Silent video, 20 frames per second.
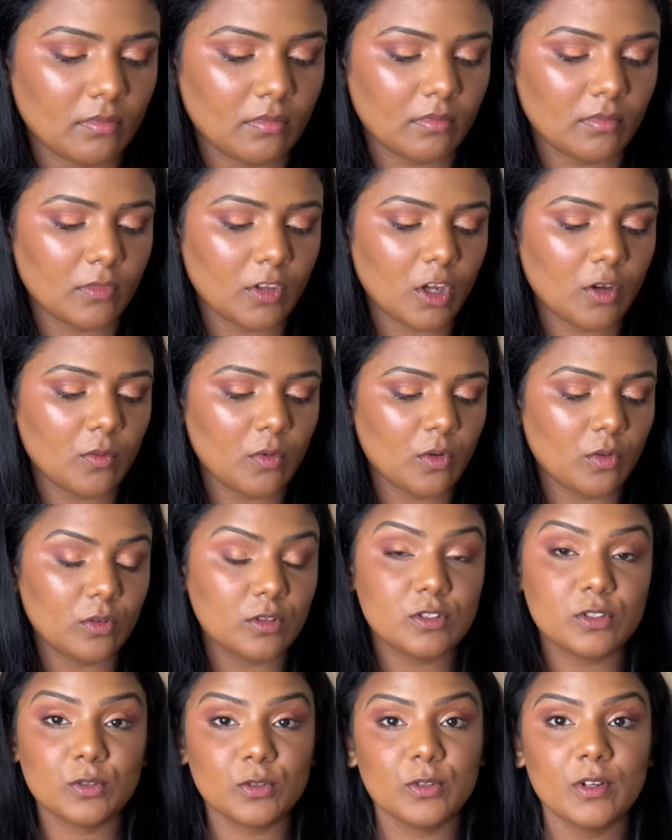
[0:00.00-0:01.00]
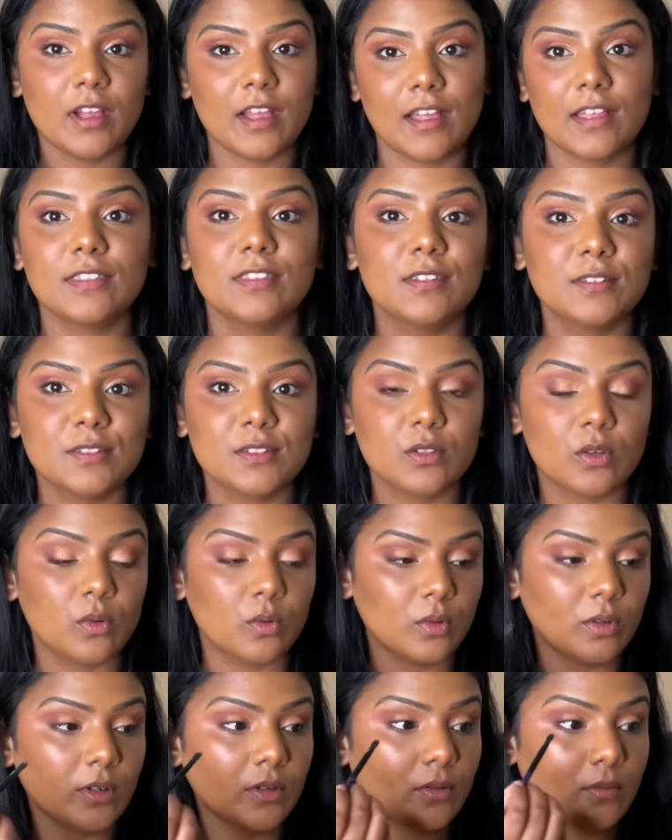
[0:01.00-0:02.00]
Now I'm also going to add this
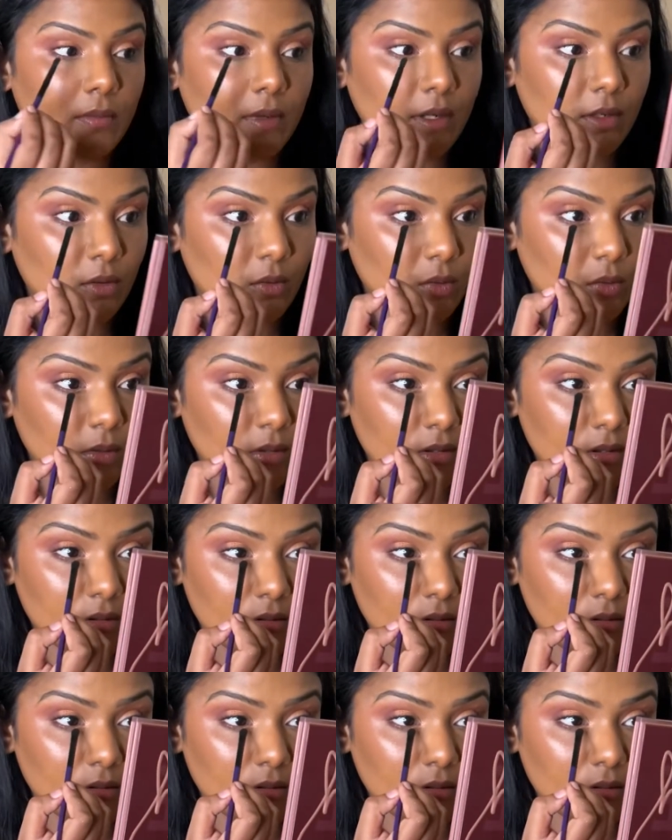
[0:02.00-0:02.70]
gold on my lower